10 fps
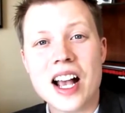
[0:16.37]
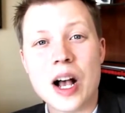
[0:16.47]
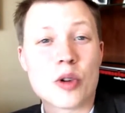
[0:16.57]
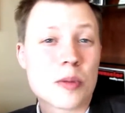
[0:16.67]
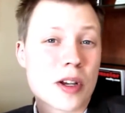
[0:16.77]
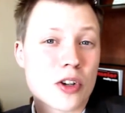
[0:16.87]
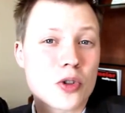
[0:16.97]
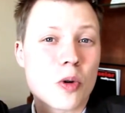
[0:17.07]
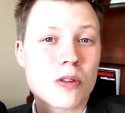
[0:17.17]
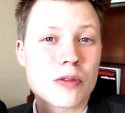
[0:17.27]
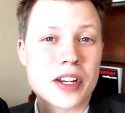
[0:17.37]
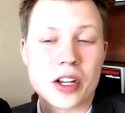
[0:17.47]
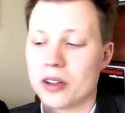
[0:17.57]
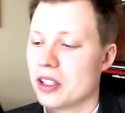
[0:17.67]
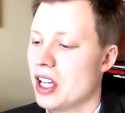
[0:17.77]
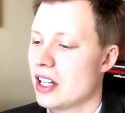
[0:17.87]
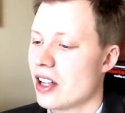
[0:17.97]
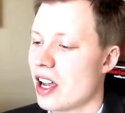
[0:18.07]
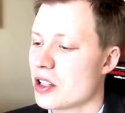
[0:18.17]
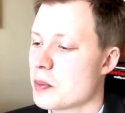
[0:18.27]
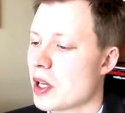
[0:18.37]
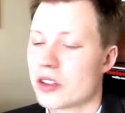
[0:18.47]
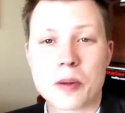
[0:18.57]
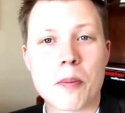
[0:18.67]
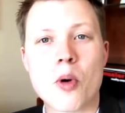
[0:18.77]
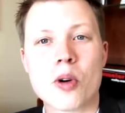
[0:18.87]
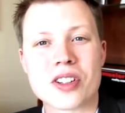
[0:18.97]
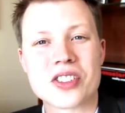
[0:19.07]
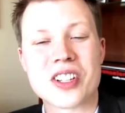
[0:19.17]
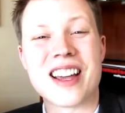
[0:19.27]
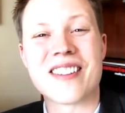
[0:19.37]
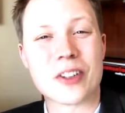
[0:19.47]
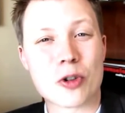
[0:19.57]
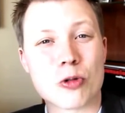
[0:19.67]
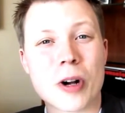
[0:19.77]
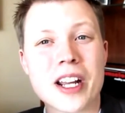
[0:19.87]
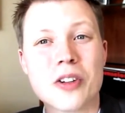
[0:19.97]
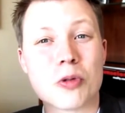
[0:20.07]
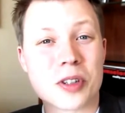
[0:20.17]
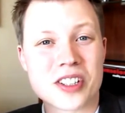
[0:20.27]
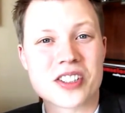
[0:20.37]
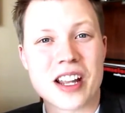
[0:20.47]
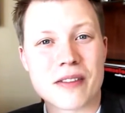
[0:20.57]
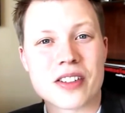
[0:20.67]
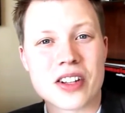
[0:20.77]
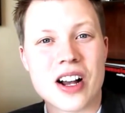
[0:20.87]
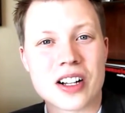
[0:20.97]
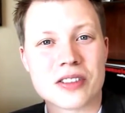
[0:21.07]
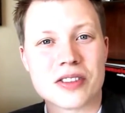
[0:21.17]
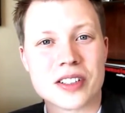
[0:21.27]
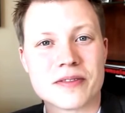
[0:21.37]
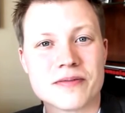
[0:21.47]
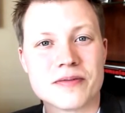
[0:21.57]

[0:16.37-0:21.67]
I want to make a short video talking about the importance of having great real estate photography.